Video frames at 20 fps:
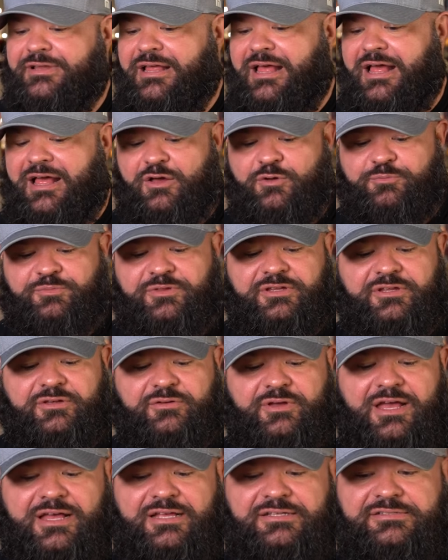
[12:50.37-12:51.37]
I hope that you
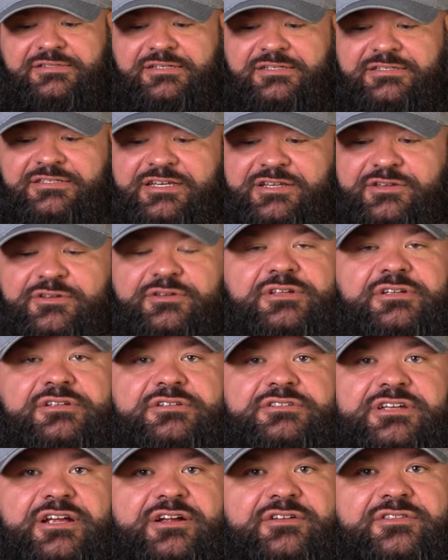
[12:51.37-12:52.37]
guys continue to
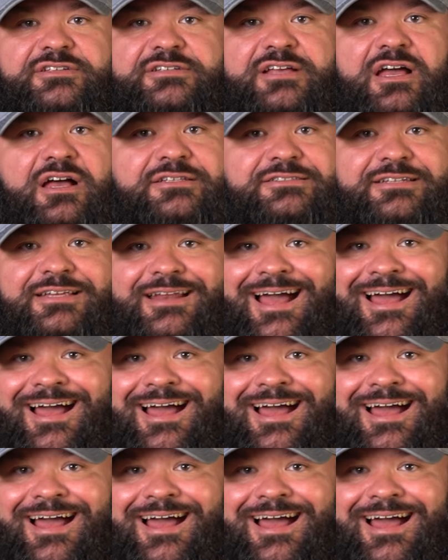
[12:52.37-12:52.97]
share this content.